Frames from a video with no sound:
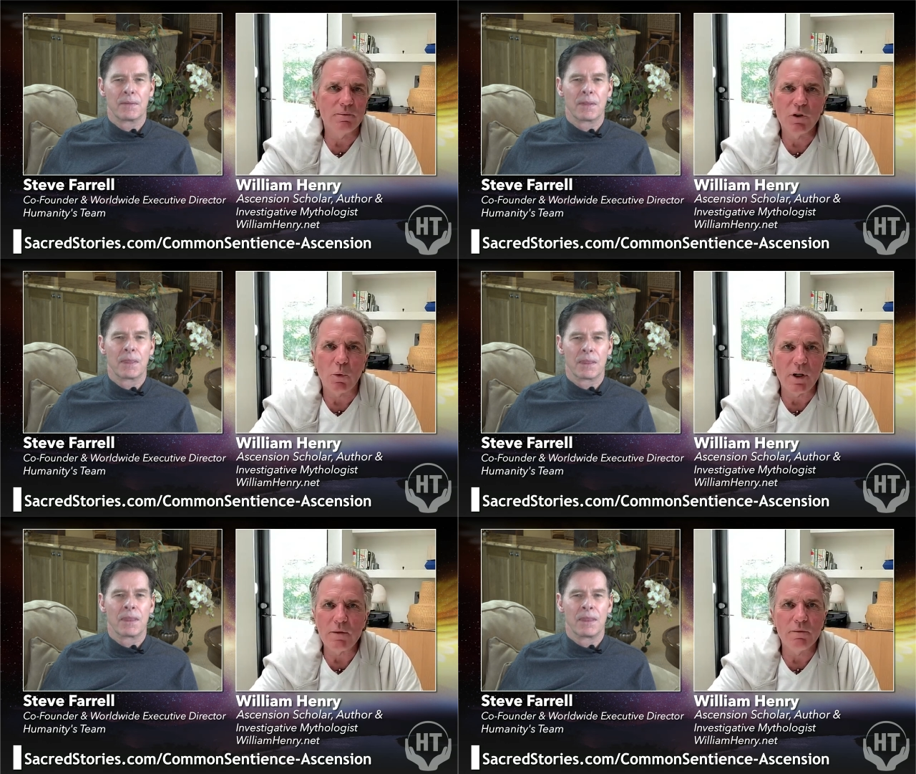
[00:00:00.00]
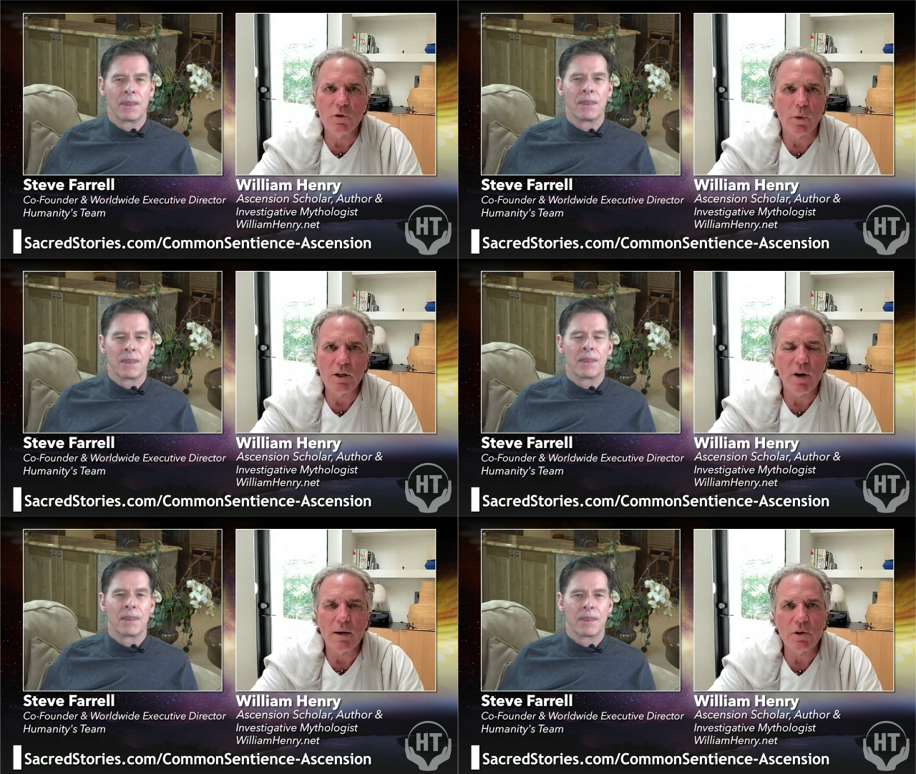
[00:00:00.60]
Speaker 1: 20,
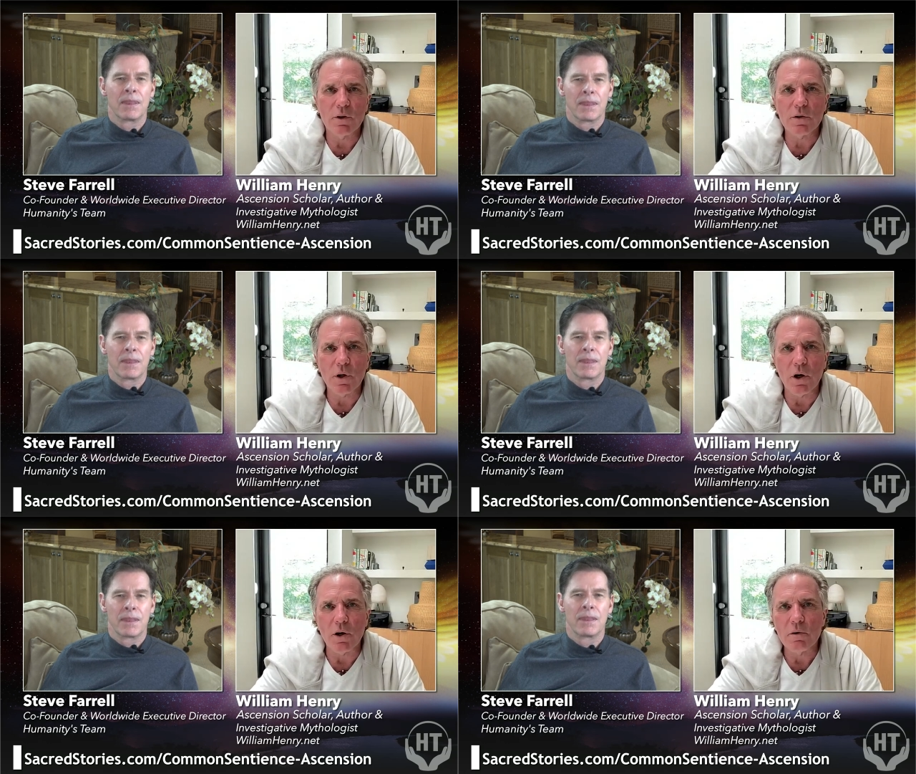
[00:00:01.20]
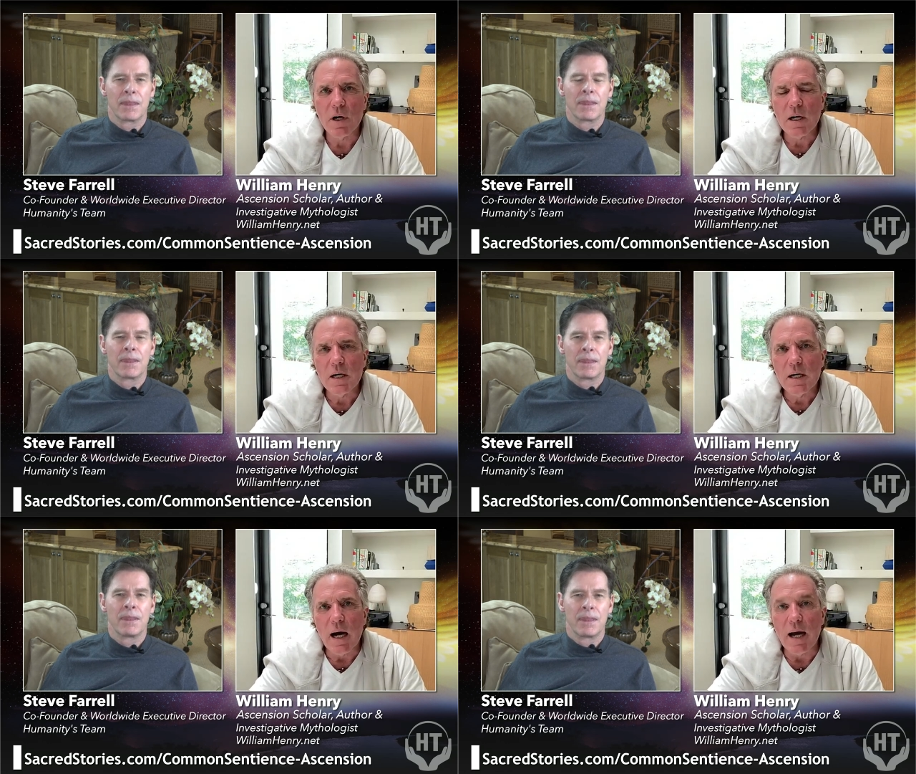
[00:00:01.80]
25 years ago.
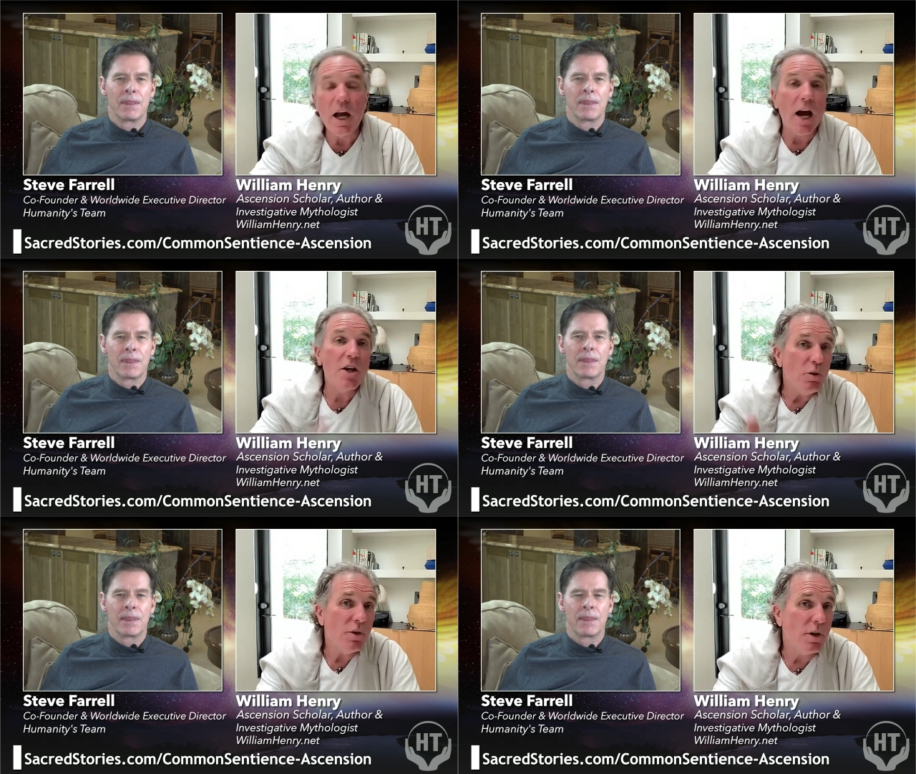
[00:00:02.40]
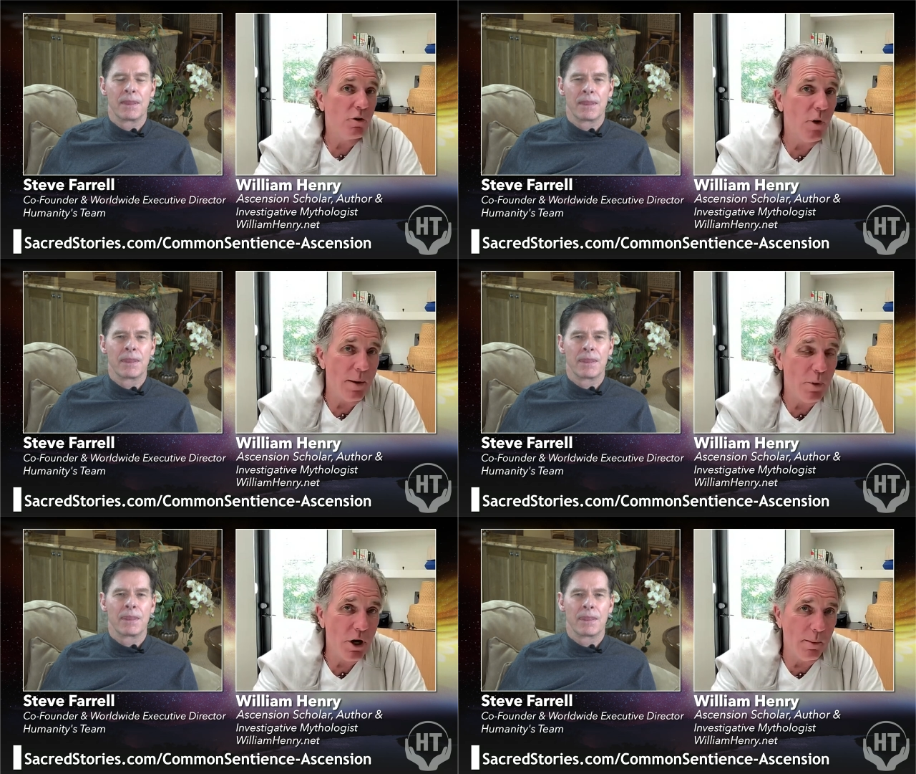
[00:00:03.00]
I, I knew the Great
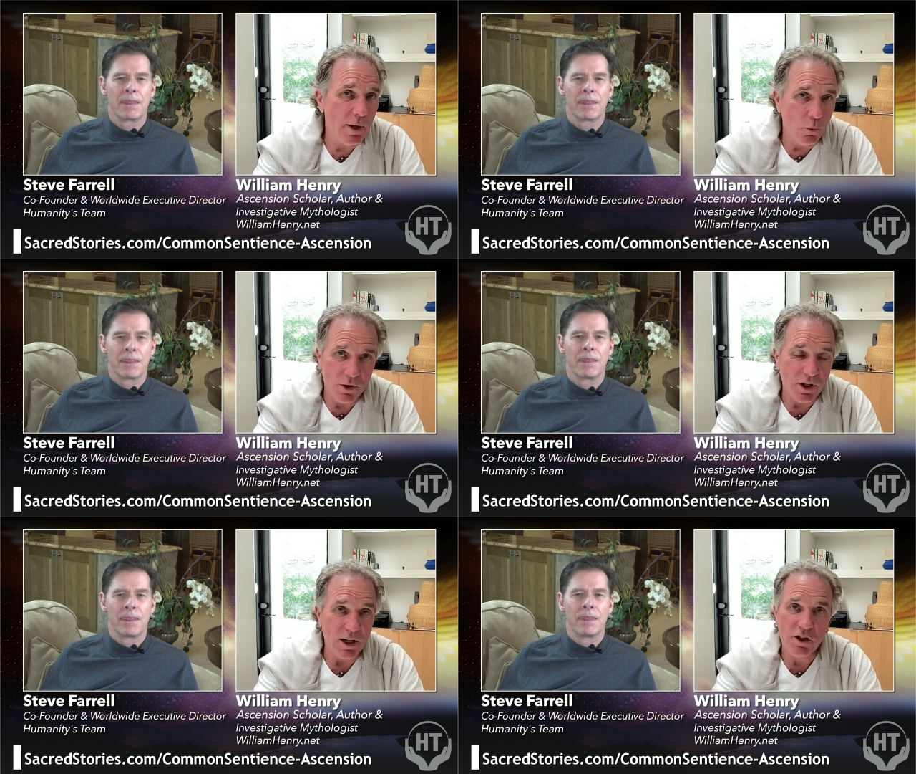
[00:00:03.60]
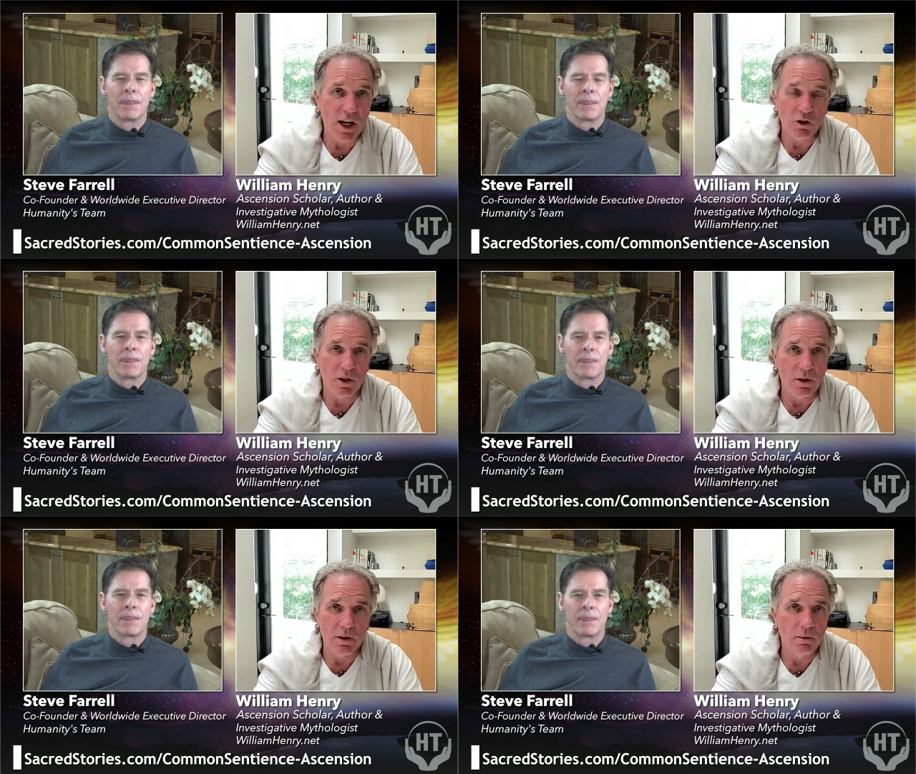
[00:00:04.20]
Pyramid was an
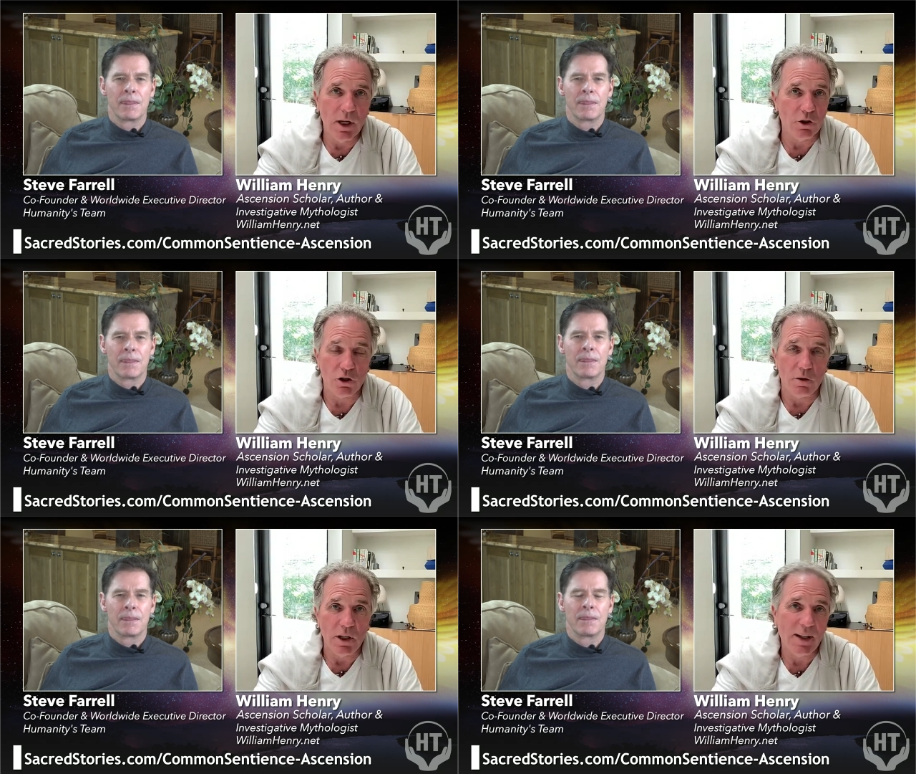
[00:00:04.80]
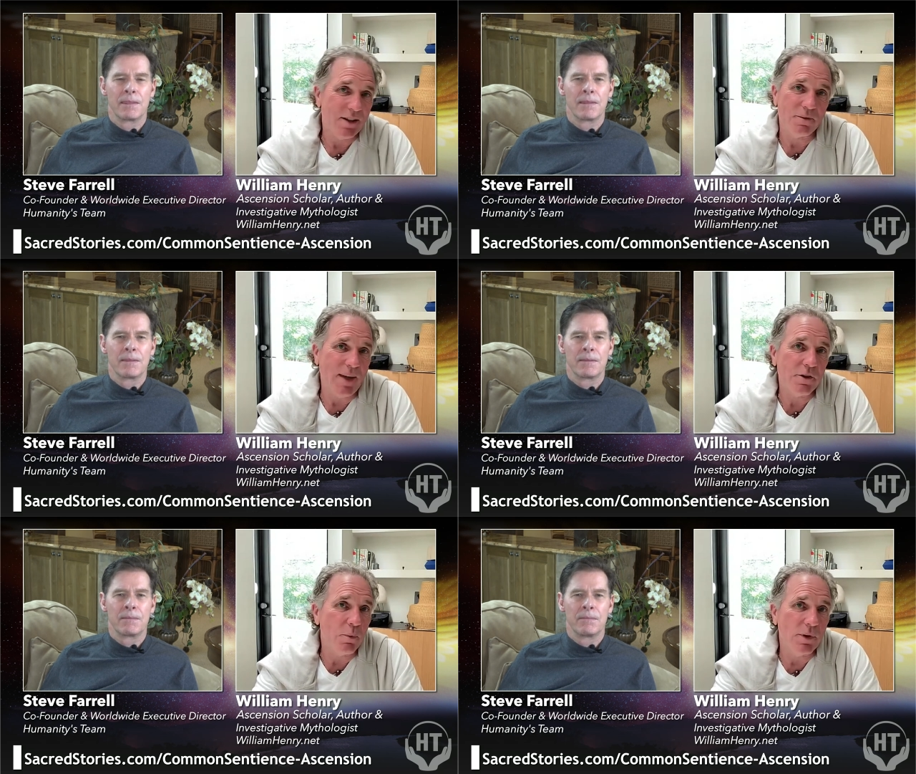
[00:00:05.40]
ascension instrument. That's
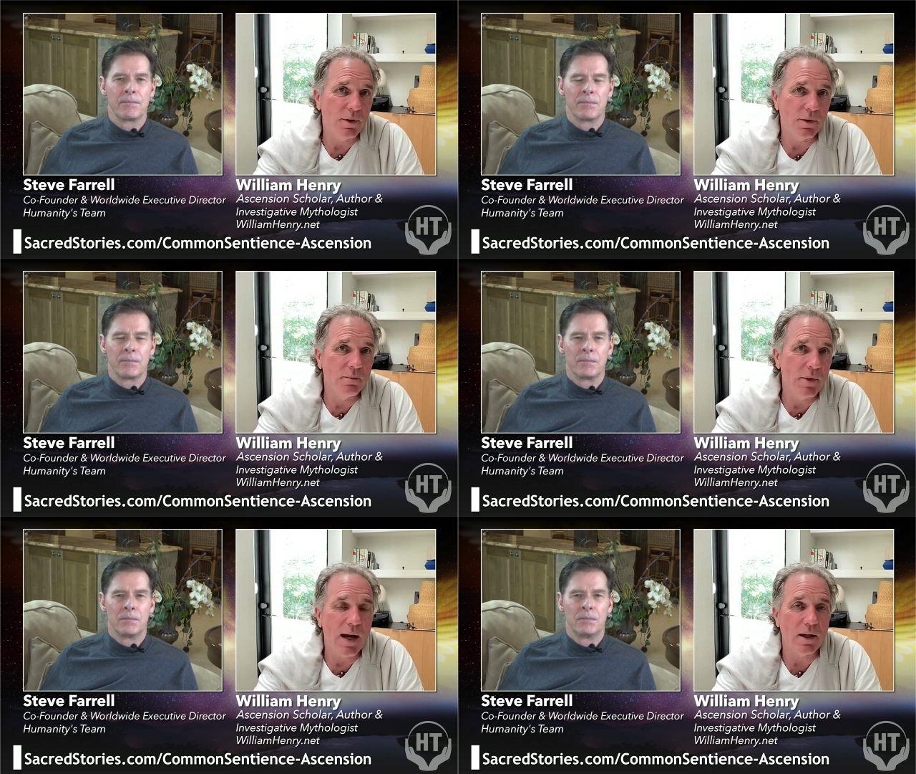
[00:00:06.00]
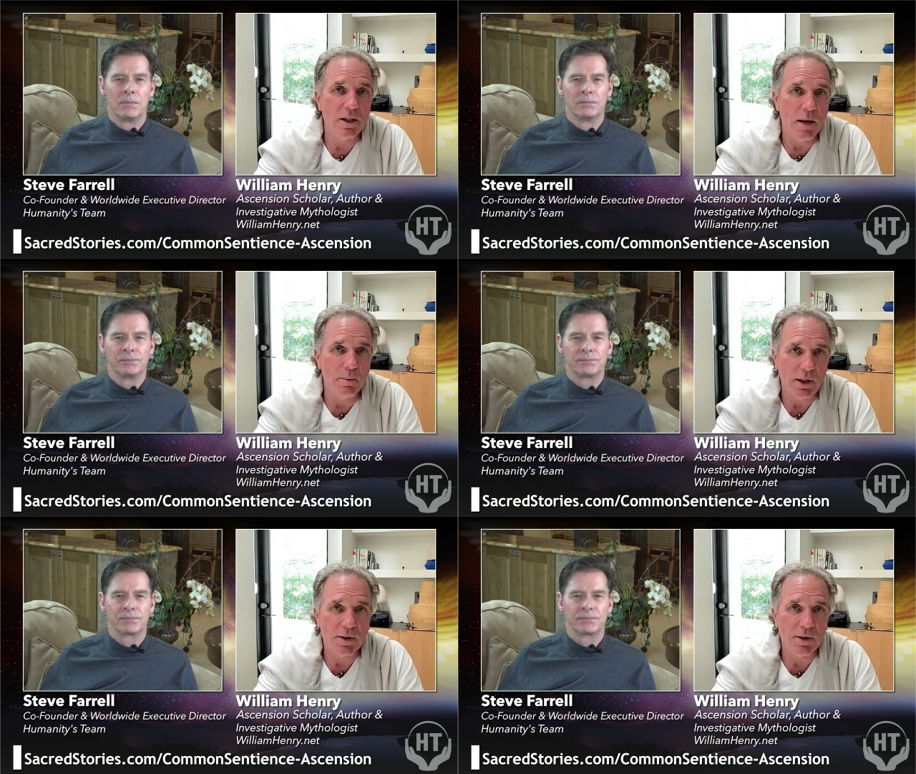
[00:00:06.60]
that's what the, the academics